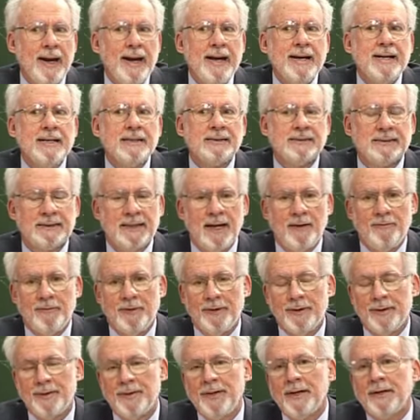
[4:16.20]
he
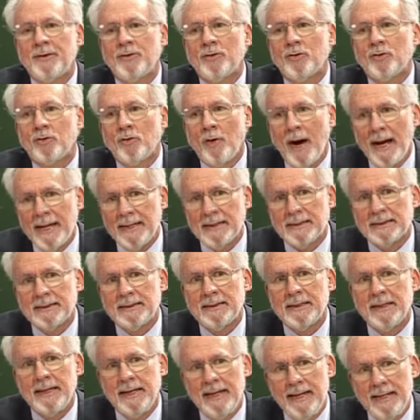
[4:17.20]
discovered that Christ
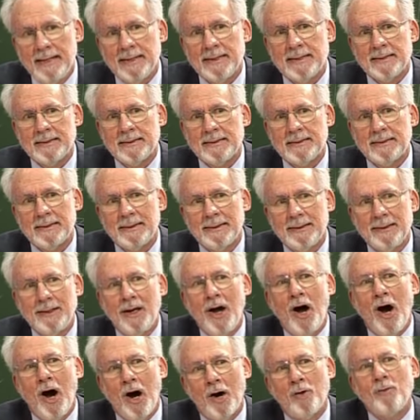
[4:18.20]
is
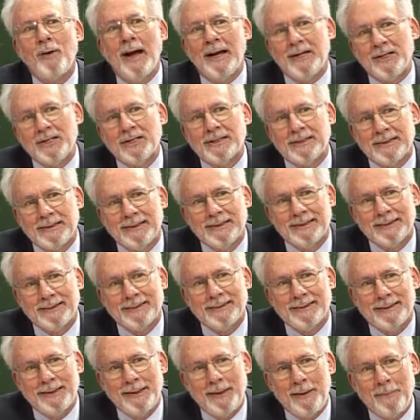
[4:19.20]
our righteousness.
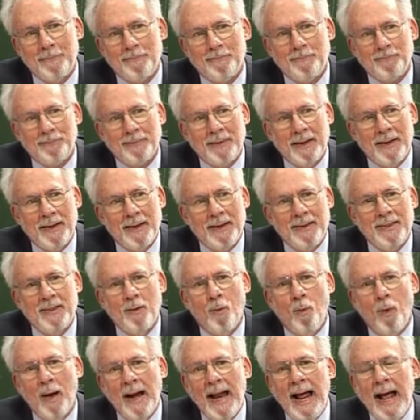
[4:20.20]

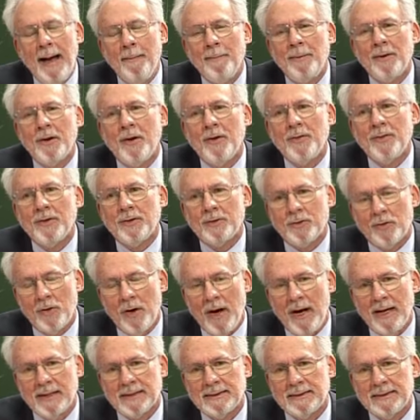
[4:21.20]
What happened on the
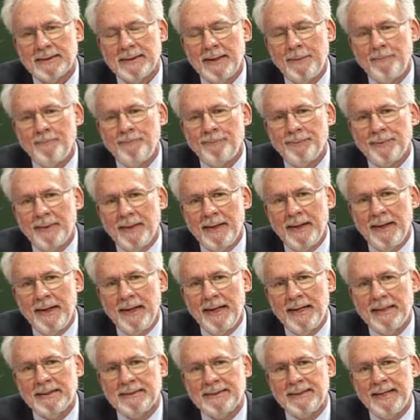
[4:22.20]
cross
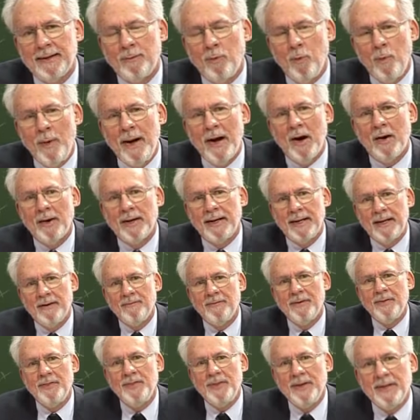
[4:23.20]
is that we are
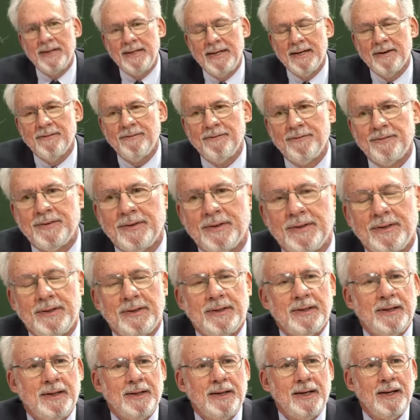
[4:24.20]
given the gift
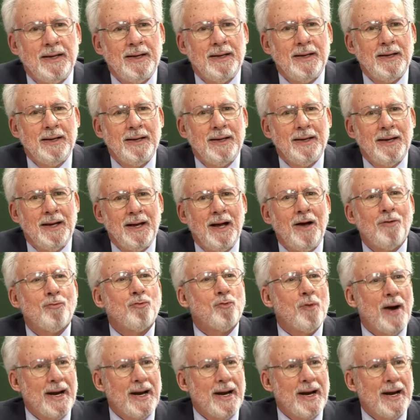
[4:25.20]
of